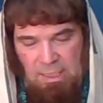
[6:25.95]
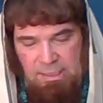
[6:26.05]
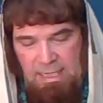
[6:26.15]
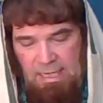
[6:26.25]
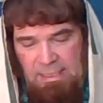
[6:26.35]

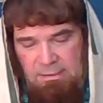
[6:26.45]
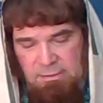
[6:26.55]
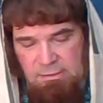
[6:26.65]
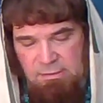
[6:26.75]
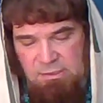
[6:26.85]
Yah
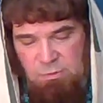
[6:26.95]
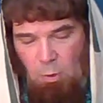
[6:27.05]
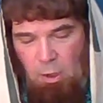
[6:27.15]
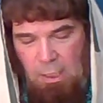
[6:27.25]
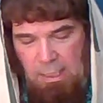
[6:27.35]

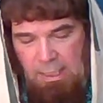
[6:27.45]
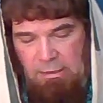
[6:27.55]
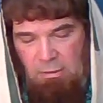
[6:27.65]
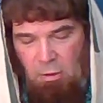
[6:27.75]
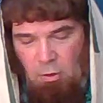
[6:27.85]
swore
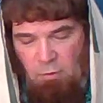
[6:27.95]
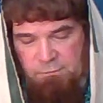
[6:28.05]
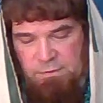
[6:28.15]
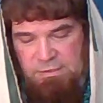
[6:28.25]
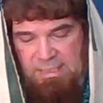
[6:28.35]
an
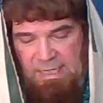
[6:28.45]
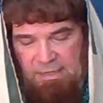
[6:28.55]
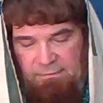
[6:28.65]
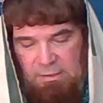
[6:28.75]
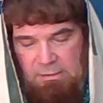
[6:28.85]
oath to
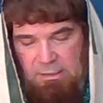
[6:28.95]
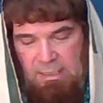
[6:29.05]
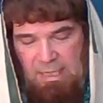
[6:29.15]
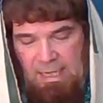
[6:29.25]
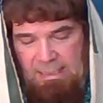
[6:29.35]
David,
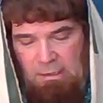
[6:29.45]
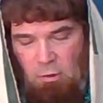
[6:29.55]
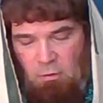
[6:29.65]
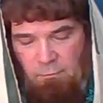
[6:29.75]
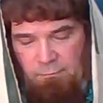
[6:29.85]
an
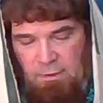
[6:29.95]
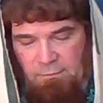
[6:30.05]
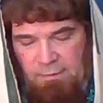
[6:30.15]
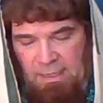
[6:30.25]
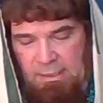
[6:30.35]
oath
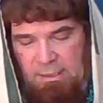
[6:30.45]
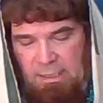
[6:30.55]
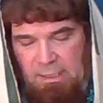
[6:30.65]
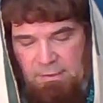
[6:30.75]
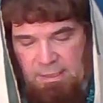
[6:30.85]
that,
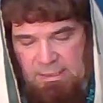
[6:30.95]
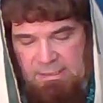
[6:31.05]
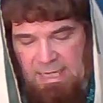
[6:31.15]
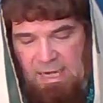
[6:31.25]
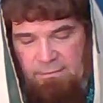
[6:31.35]
that
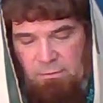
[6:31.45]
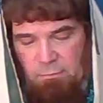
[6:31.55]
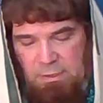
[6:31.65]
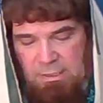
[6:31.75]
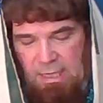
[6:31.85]
David
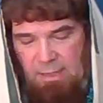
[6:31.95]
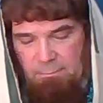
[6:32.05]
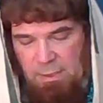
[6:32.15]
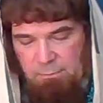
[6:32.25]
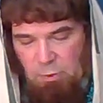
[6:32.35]
would
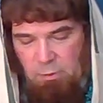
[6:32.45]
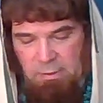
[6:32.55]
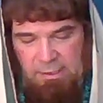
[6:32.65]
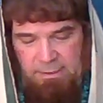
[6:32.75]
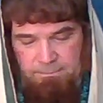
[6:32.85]
not be
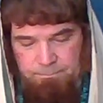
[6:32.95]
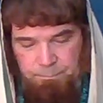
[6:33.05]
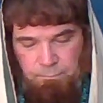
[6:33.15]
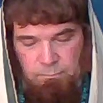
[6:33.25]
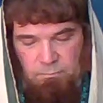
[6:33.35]
broken.
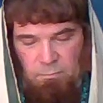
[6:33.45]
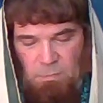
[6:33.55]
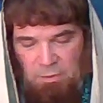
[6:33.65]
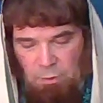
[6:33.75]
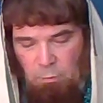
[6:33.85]

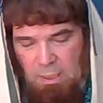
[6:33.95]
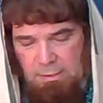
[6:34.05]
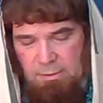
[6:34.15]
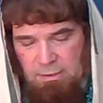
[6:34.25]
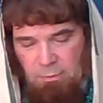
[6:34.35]
The
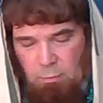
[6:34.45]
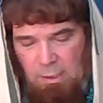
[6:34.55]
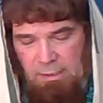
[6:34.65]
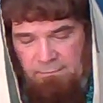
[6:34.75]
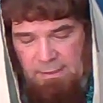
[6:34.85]
one, the
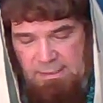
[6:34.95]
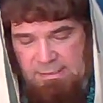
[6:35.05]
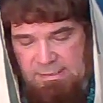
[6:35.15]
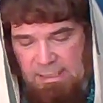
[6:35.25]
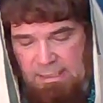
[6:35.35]
one of
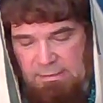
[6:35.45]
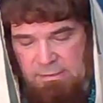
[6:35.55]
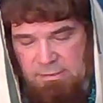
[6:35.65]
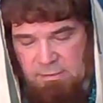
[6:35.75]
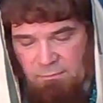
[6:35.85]
his
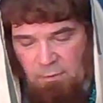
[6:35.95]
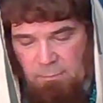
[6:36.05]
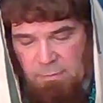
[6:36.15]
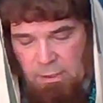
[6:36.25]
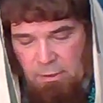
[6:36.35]
sons
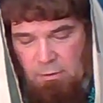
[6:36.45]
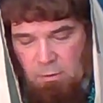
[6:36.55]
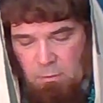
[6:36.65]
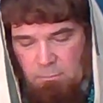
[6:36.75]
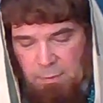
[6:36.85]
from your
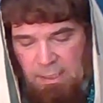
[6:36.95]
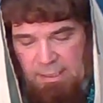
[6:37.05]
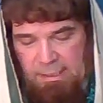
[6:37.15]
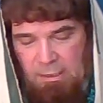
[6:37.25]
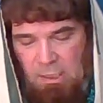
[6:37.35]
own
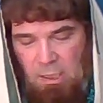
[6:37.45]
body